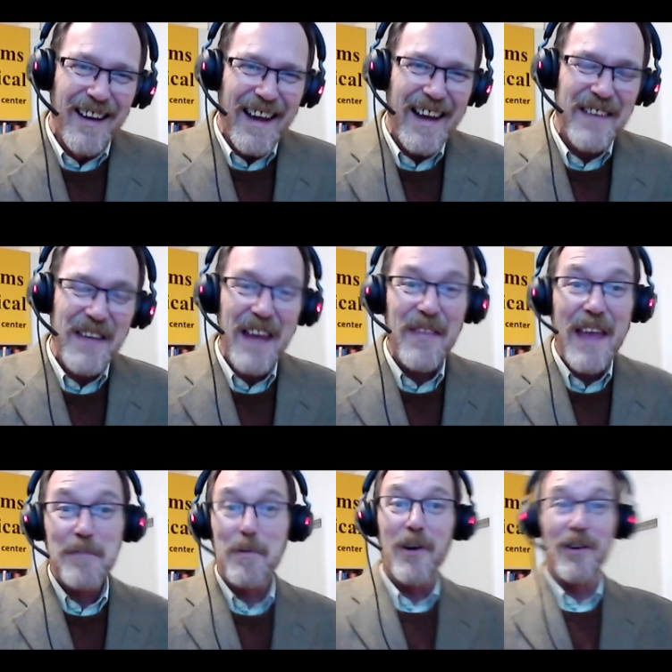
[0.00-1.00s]
And
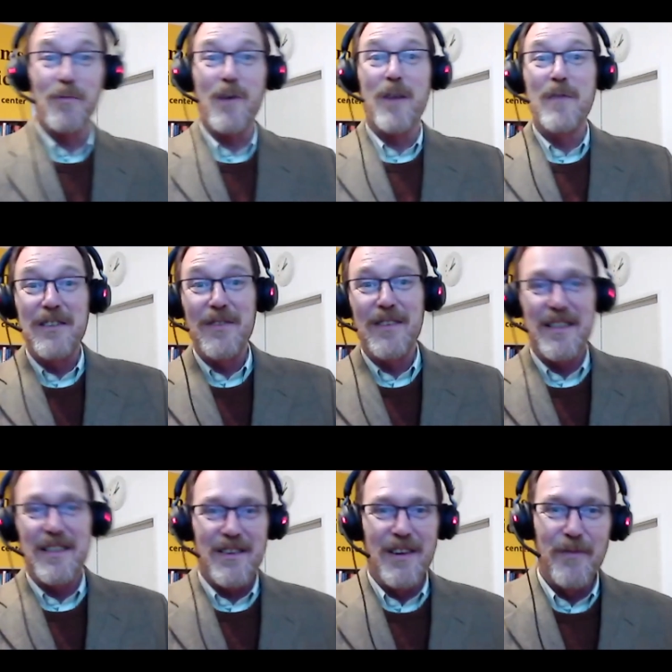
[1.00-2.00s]
that's part of why we do these
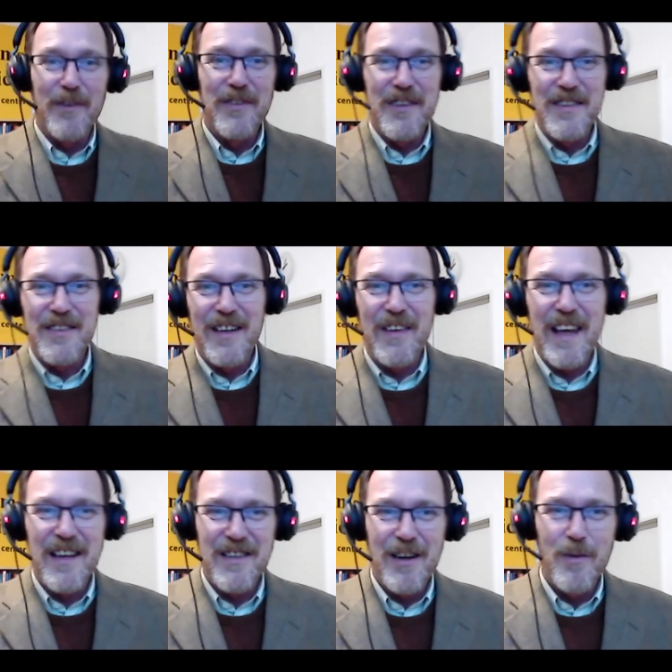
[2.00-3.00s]
conferences like the
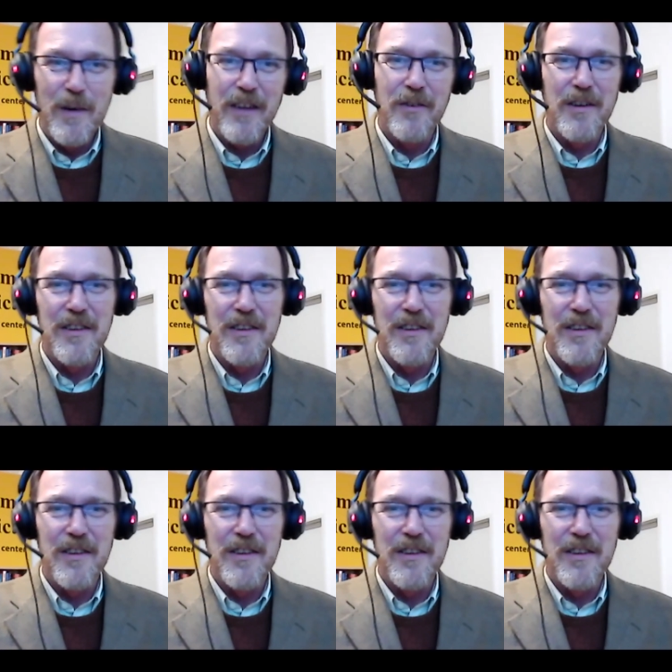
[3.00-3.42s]
Agile 100,